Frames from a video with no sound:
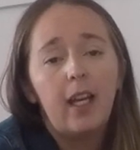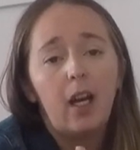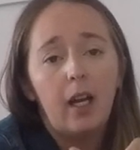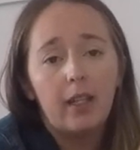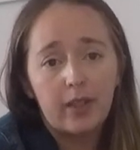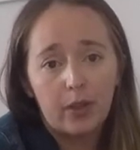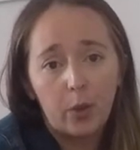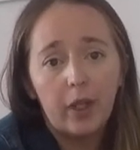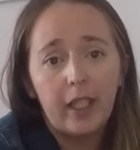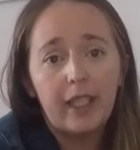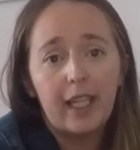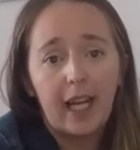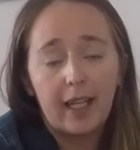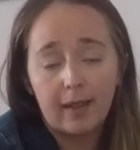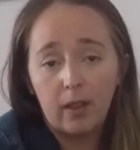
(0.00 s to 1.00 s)
a story
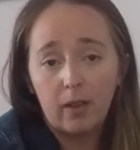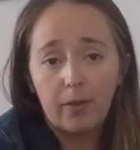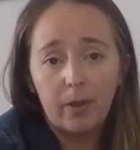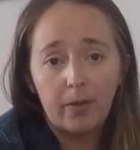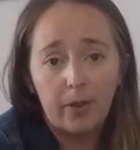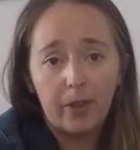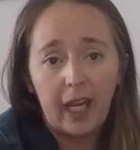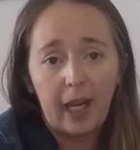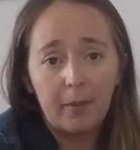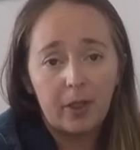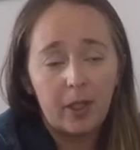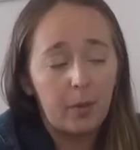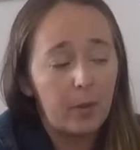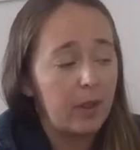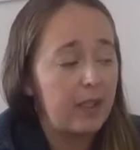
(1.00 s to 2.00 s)
that has all of her
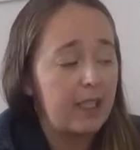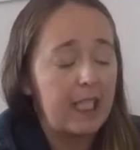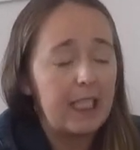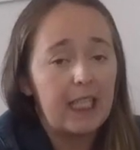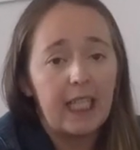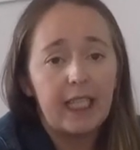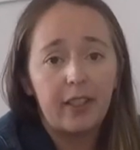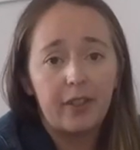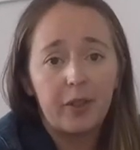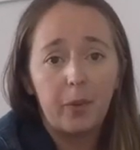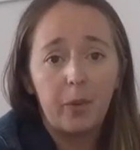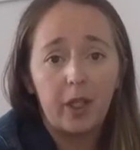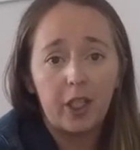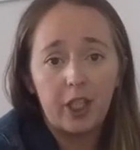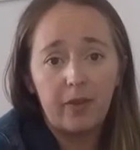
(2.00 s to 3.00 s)
vocabulary words, and then there's a
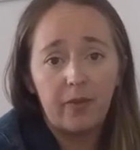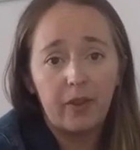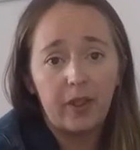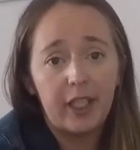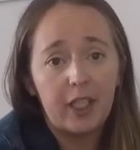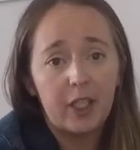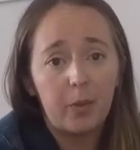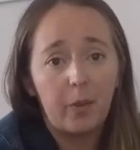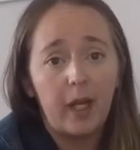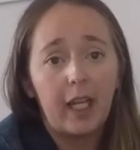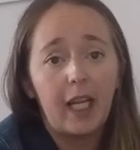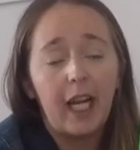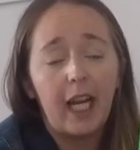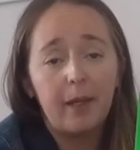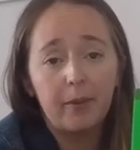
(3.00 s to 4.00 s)
worksheet for each one.
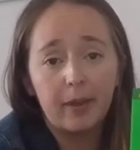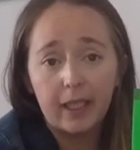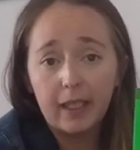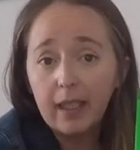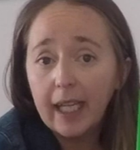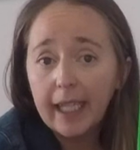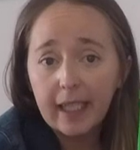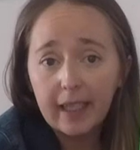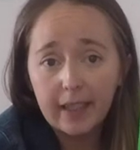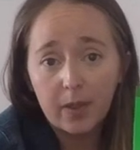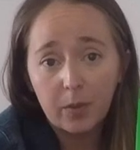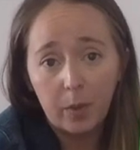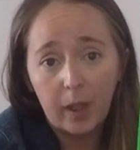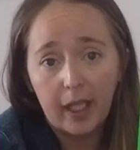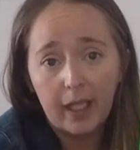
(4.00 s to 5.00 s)
I really like
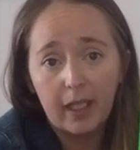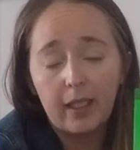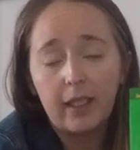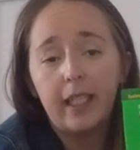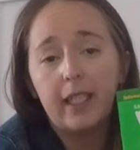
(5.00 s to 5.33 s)
this one.